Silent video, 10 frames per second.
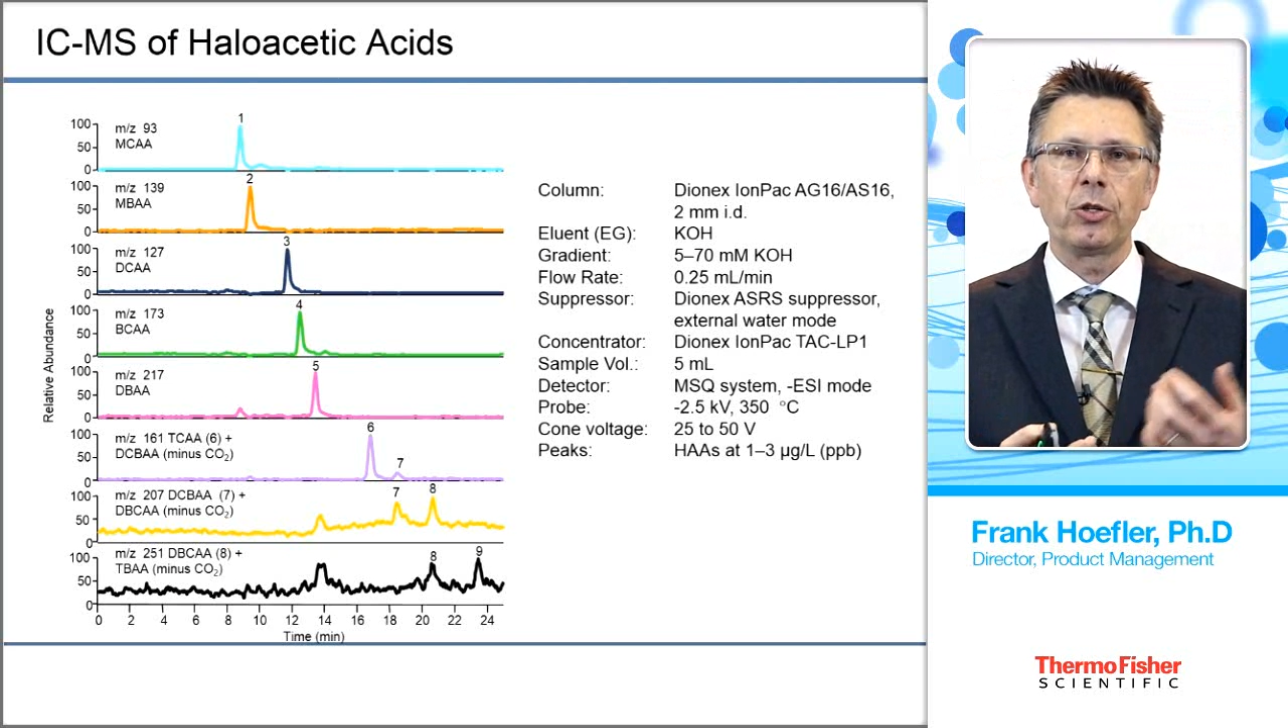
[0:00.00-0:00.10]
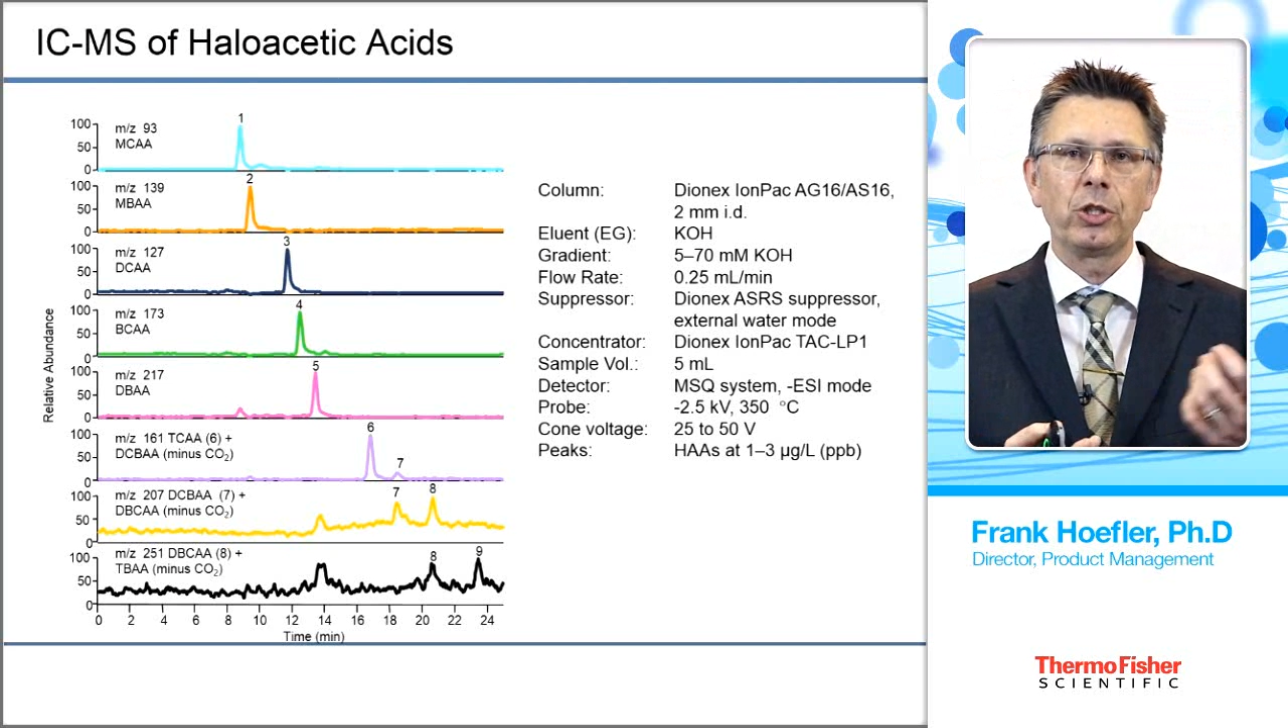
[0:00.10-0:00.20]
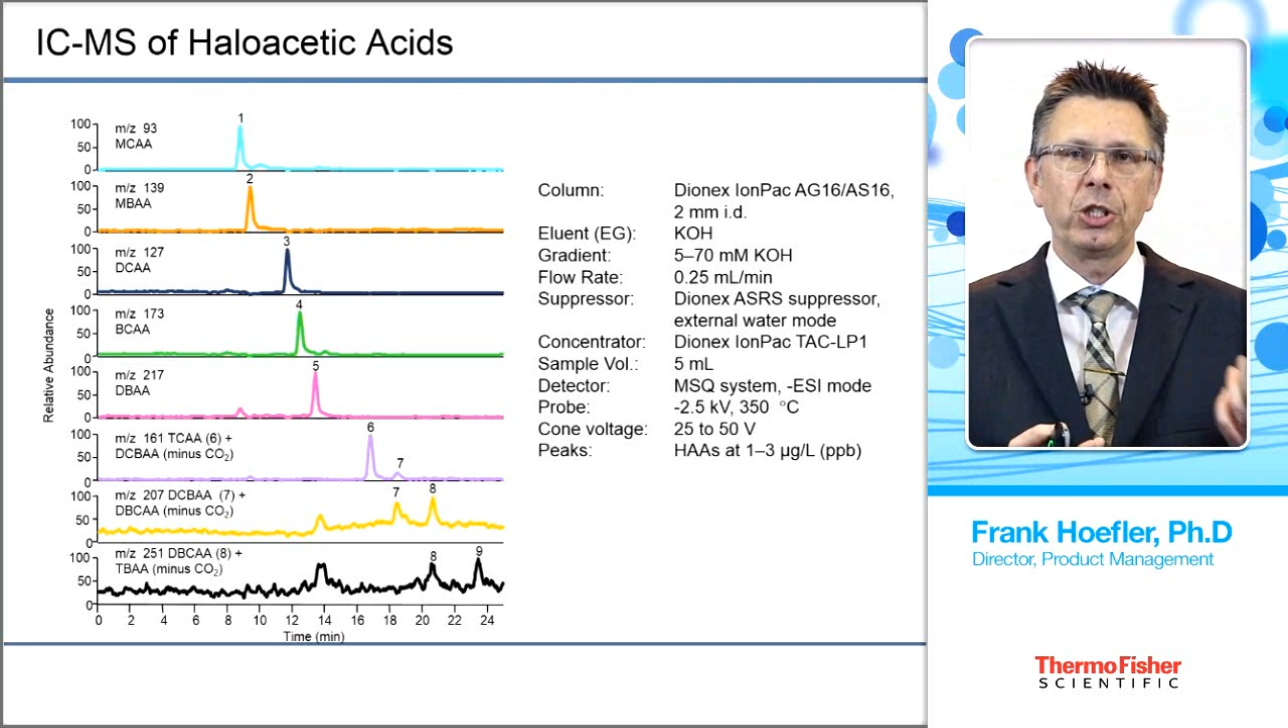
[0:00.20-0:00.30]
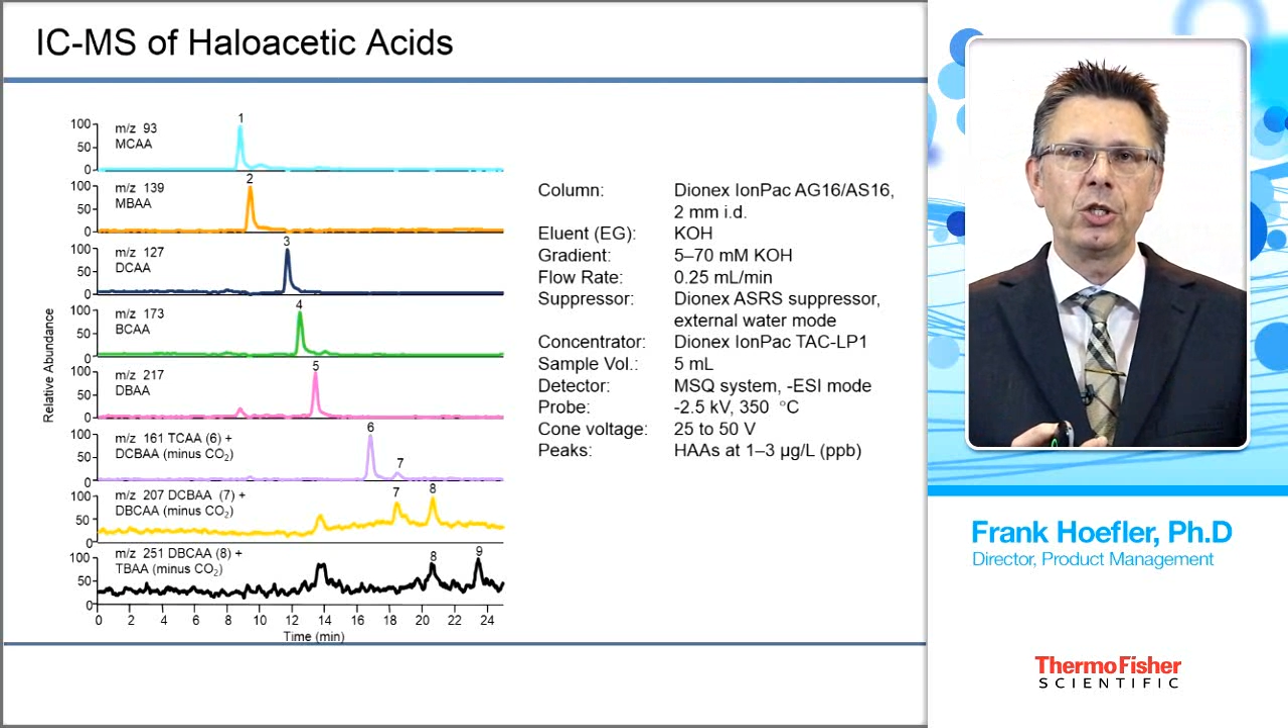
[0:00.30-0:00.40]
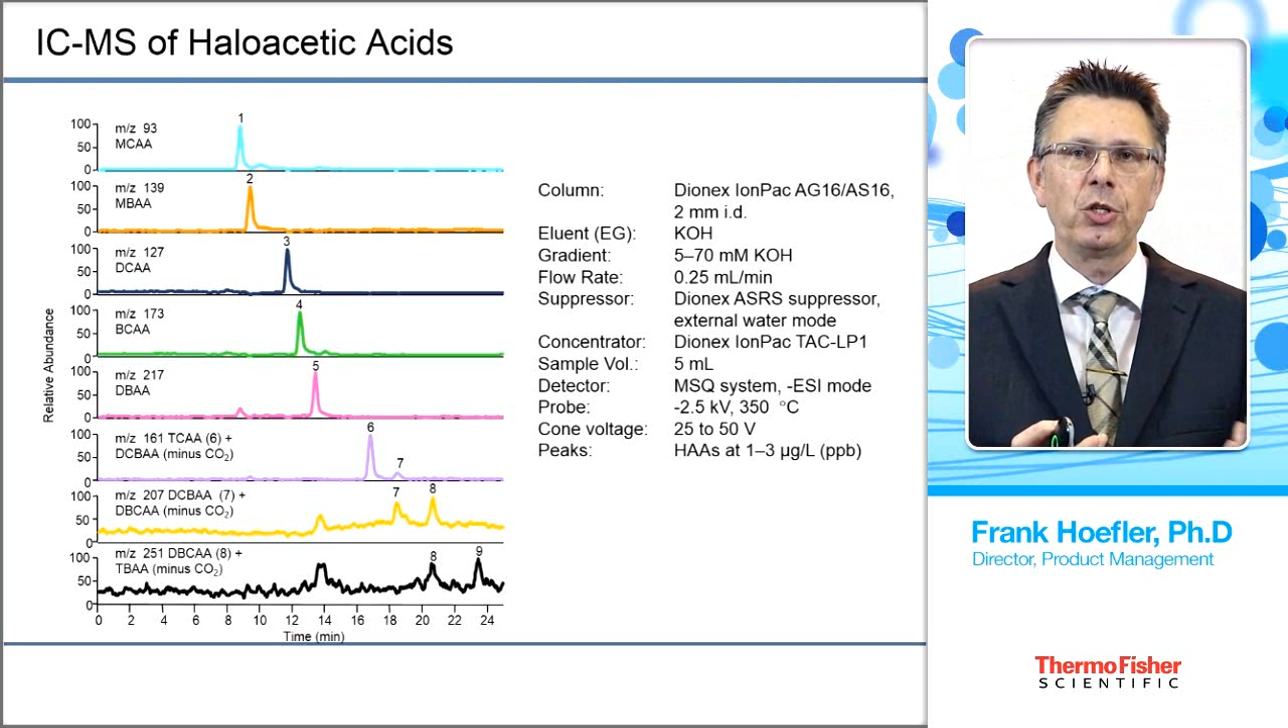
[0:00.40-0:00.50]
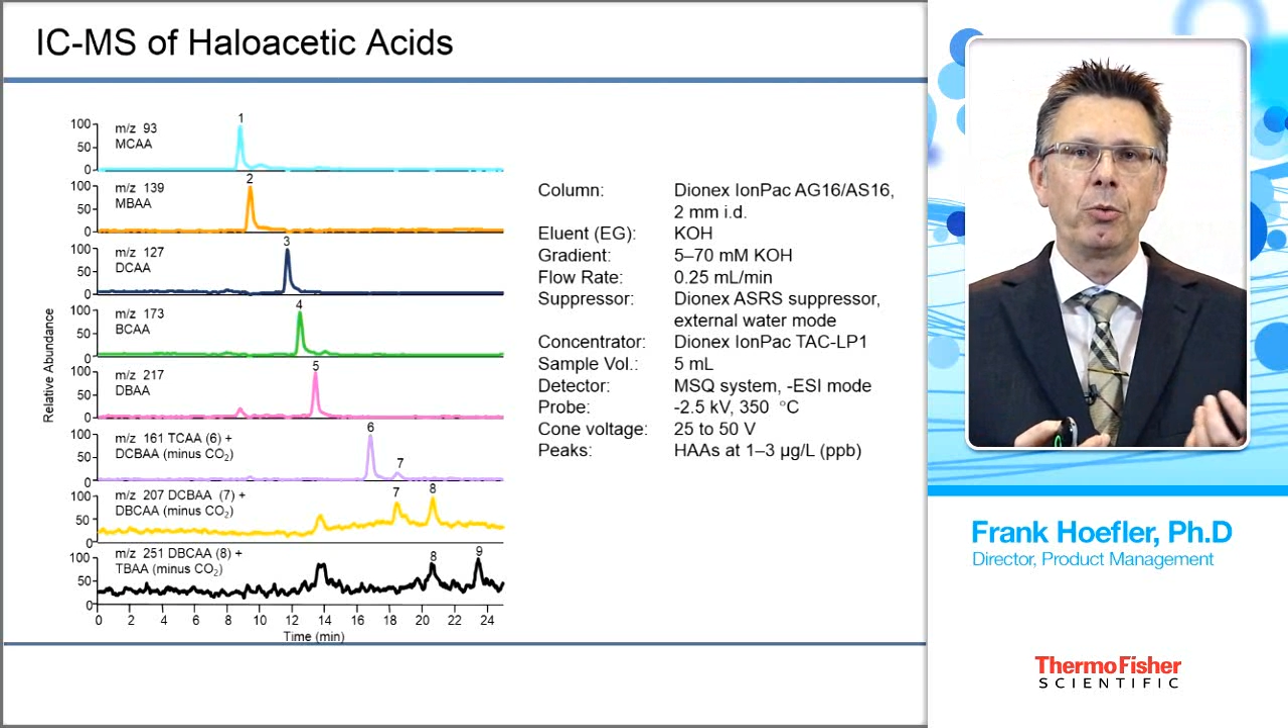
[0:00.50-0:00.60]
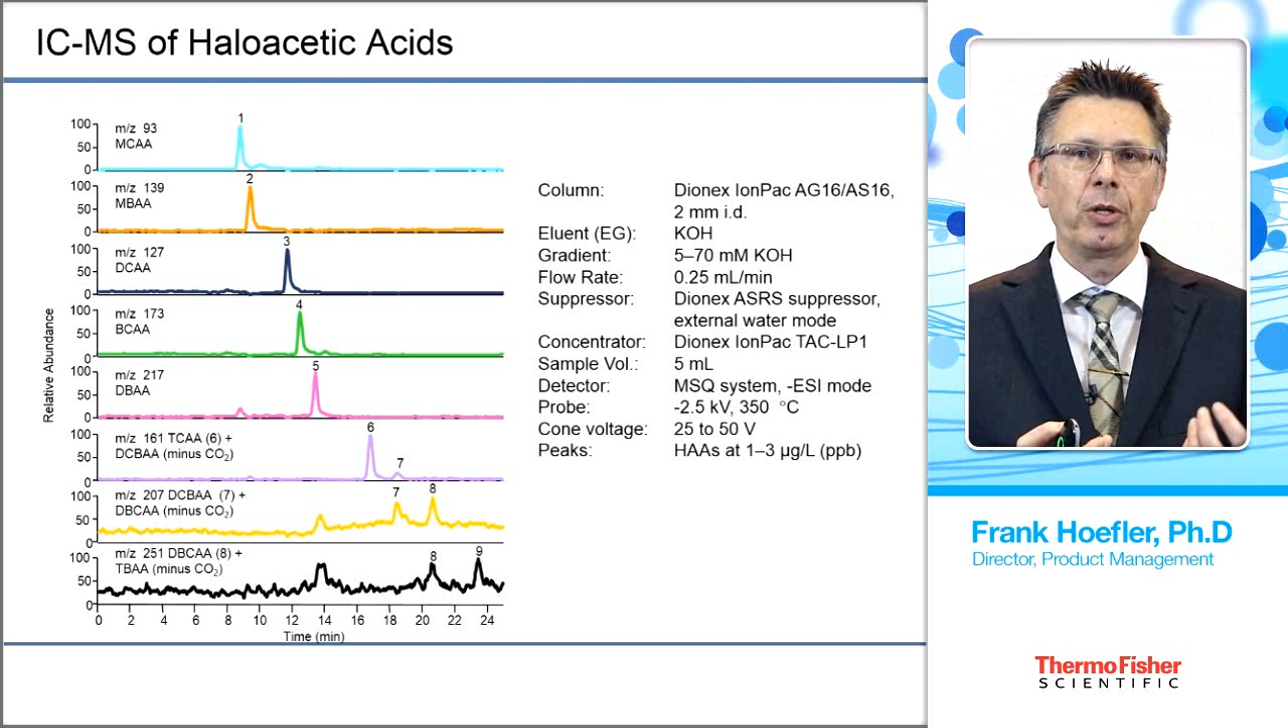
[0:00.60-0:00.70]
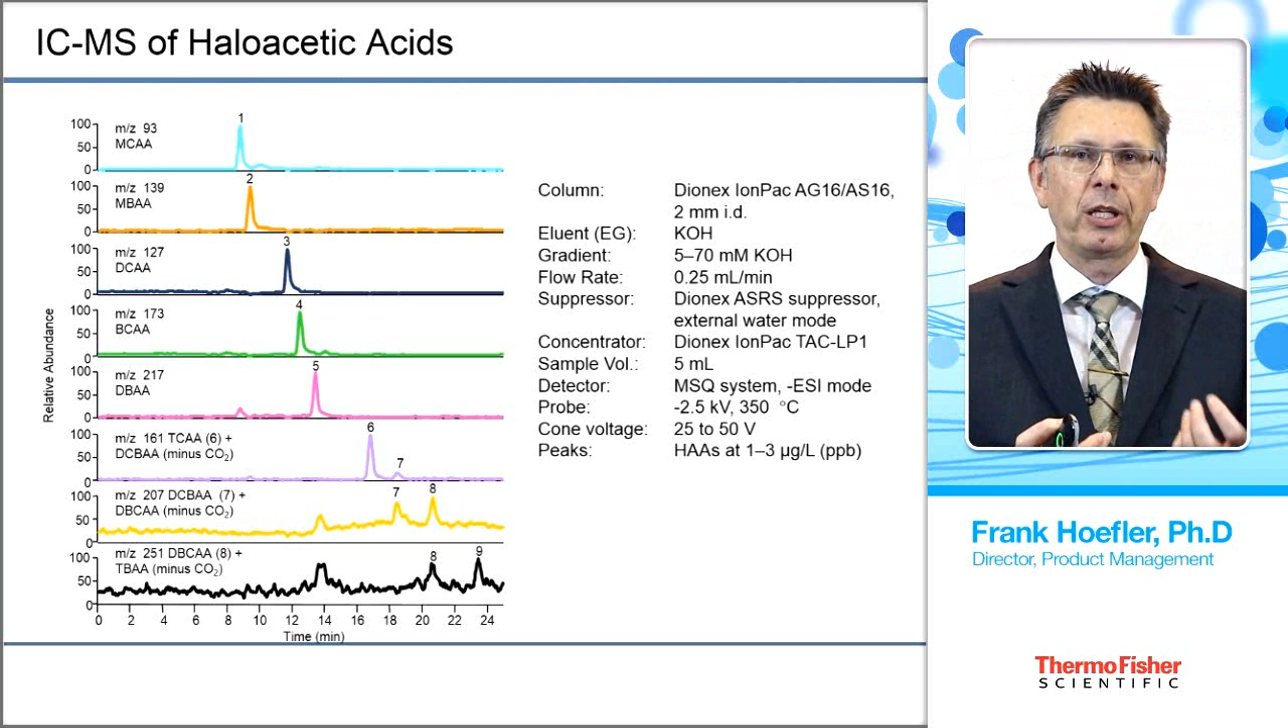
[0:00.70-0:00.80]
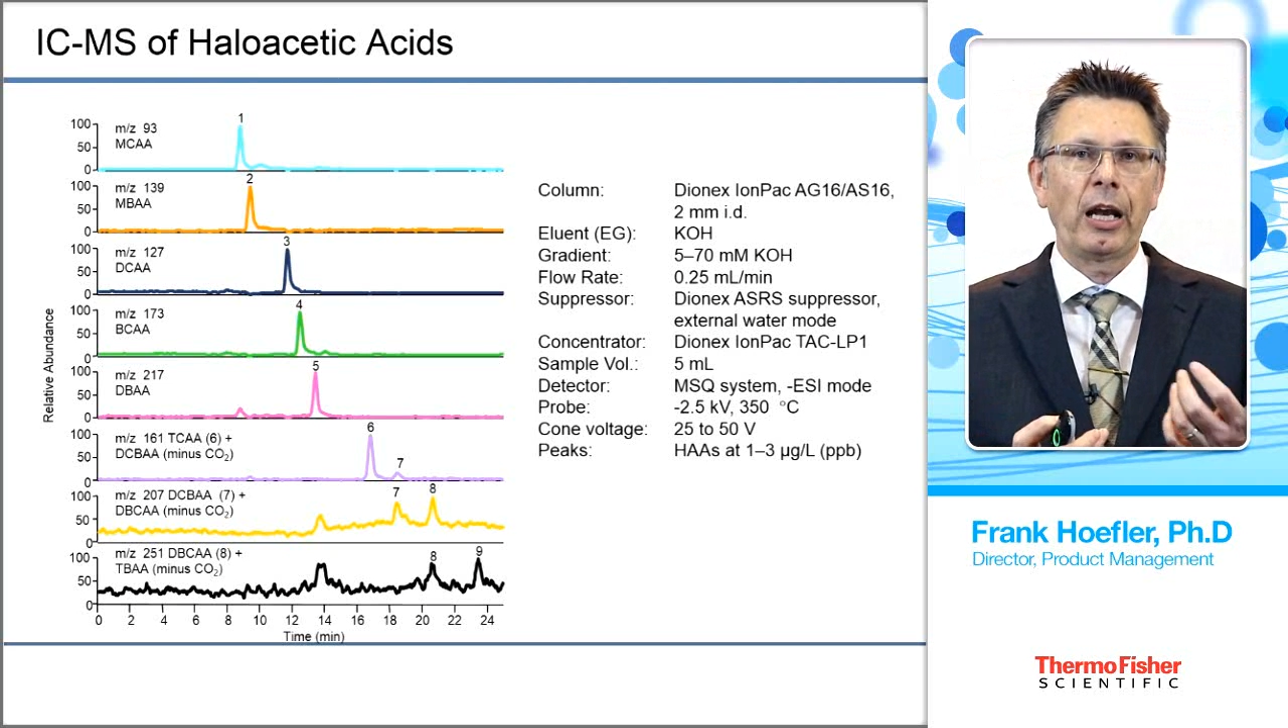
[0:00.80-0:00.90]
or GC with